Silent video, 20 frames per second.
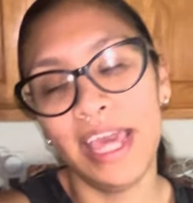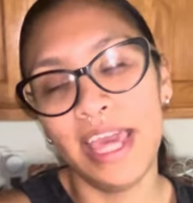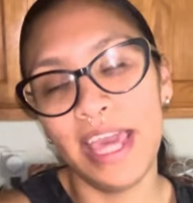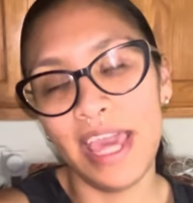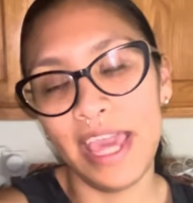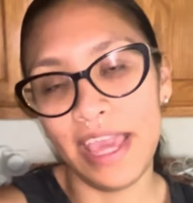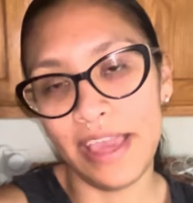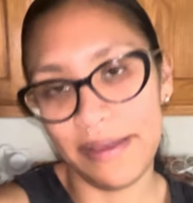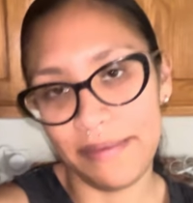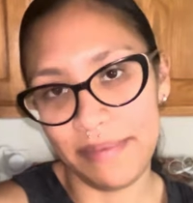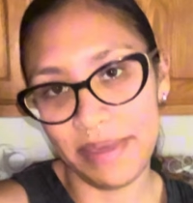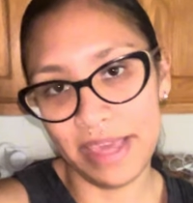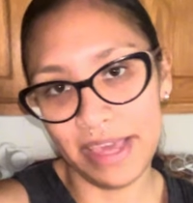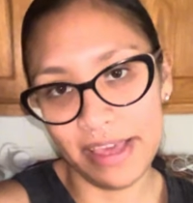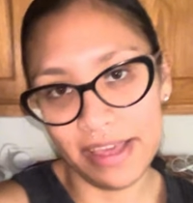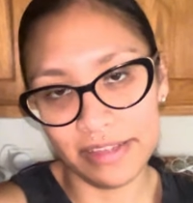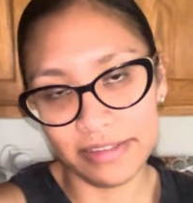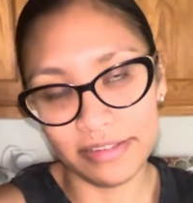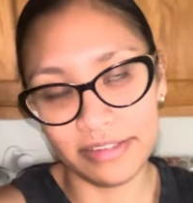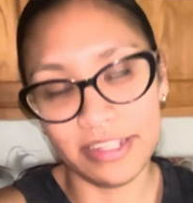Hey,
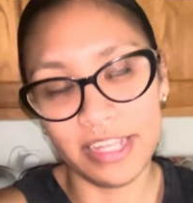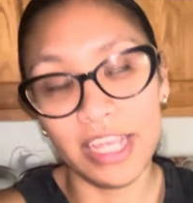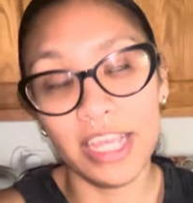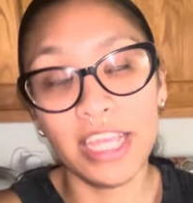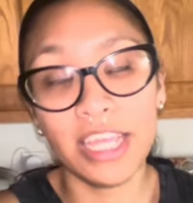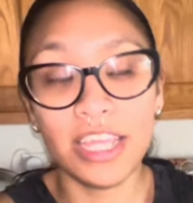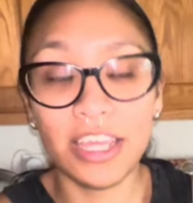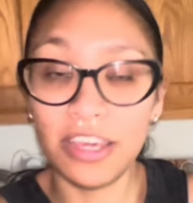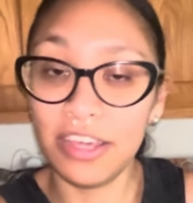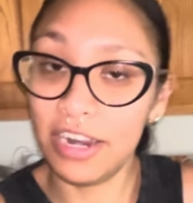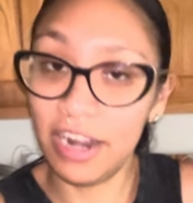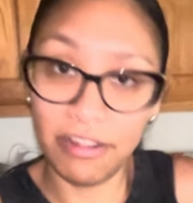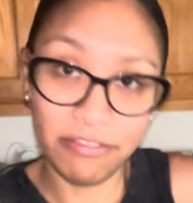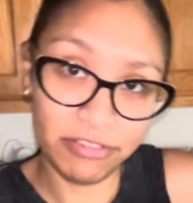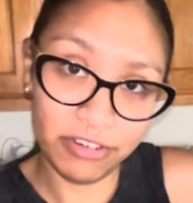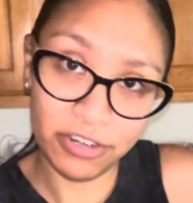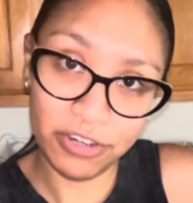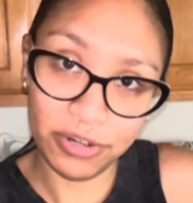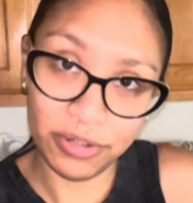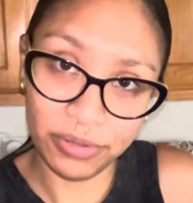amigas. Good
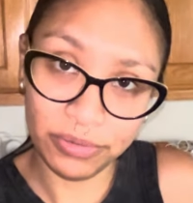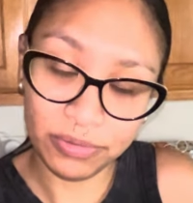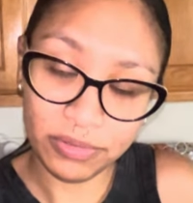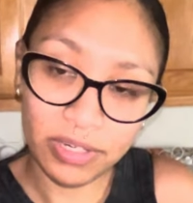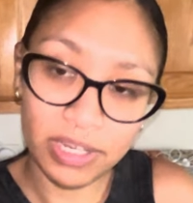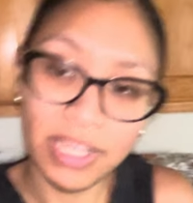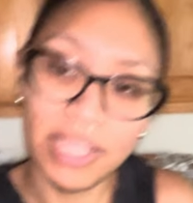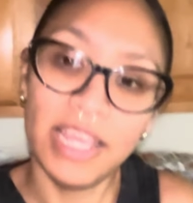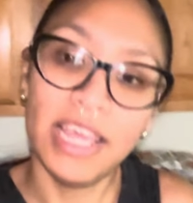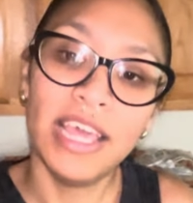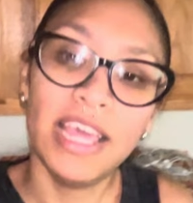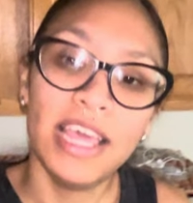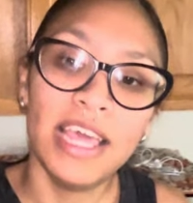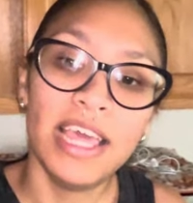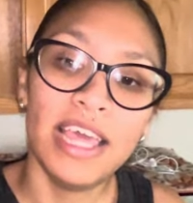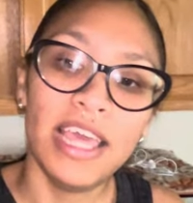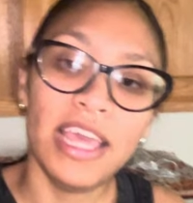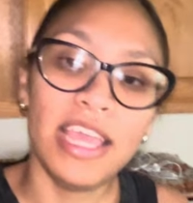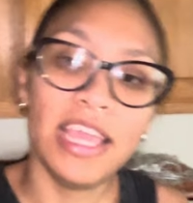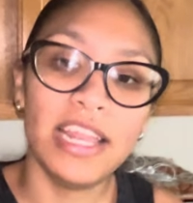afternoon.
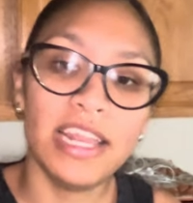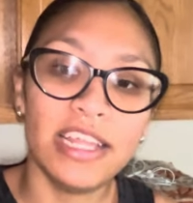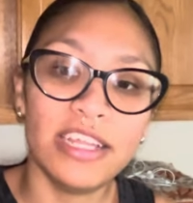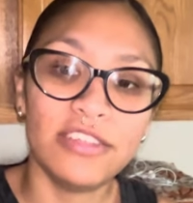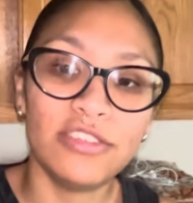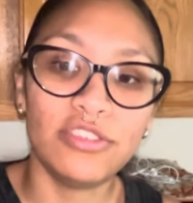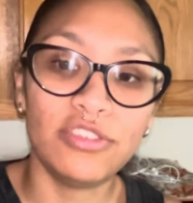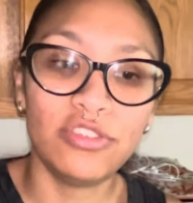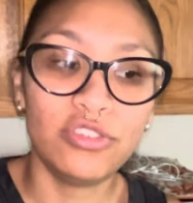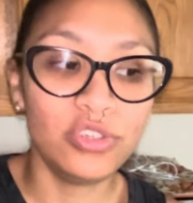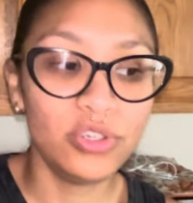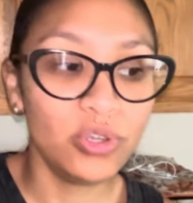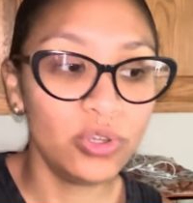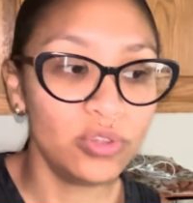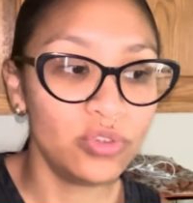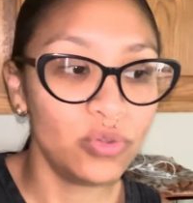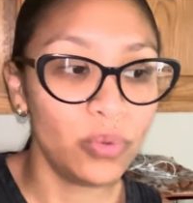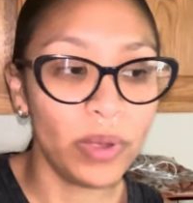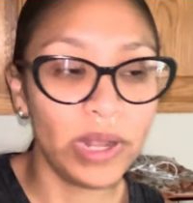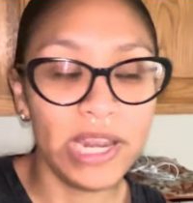It is
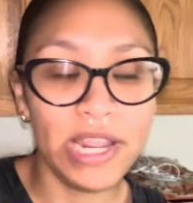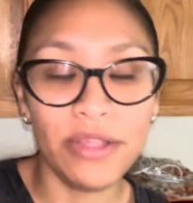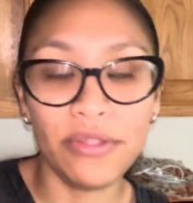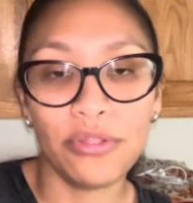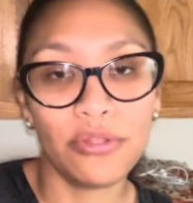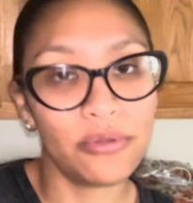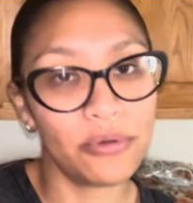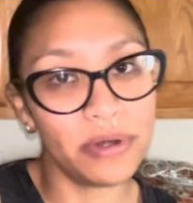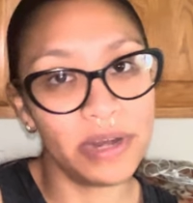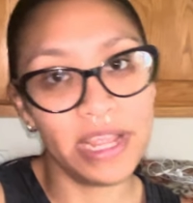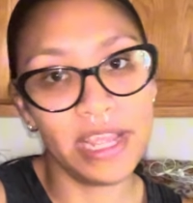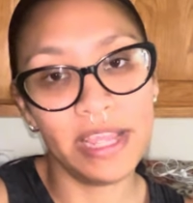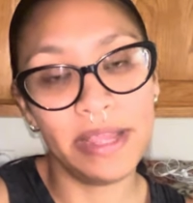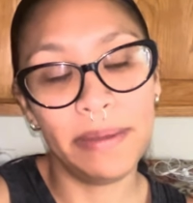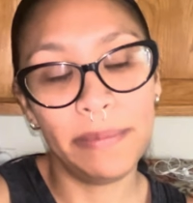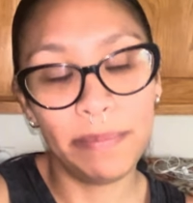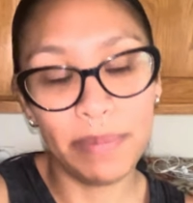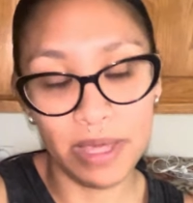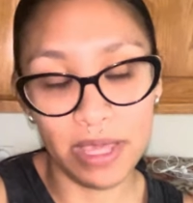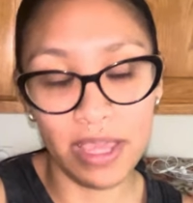2:23
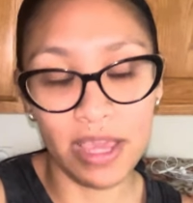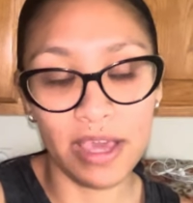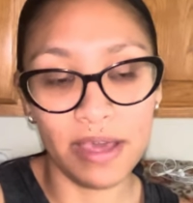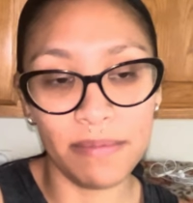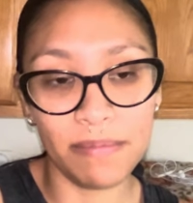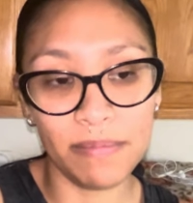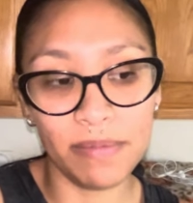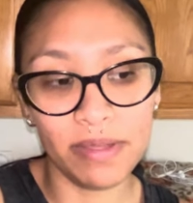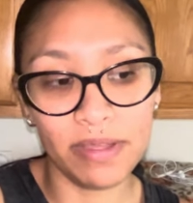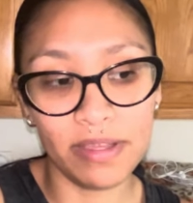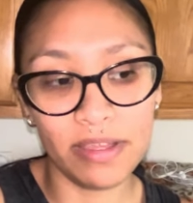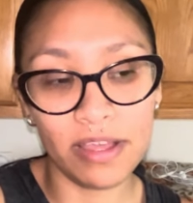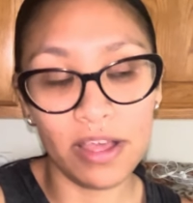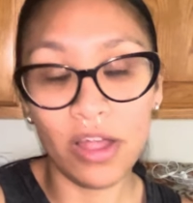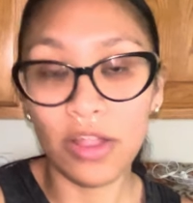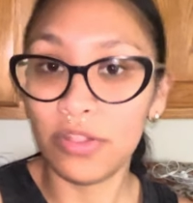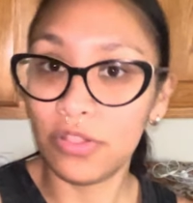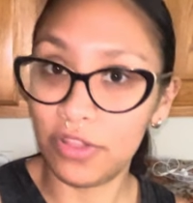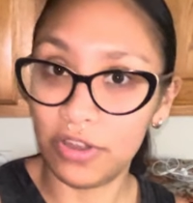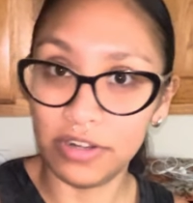p.m.
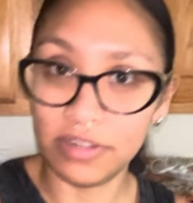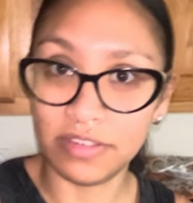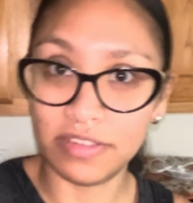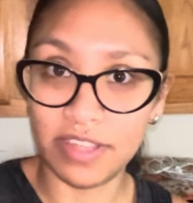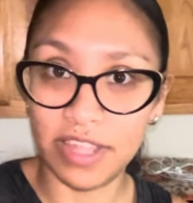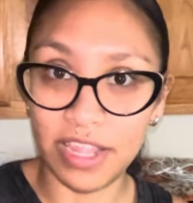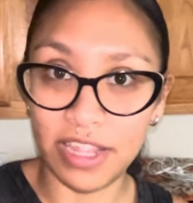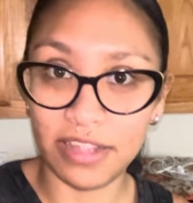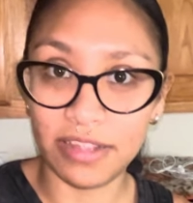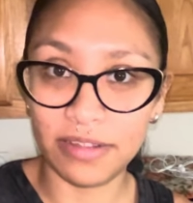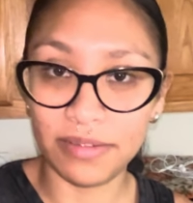on Thursday.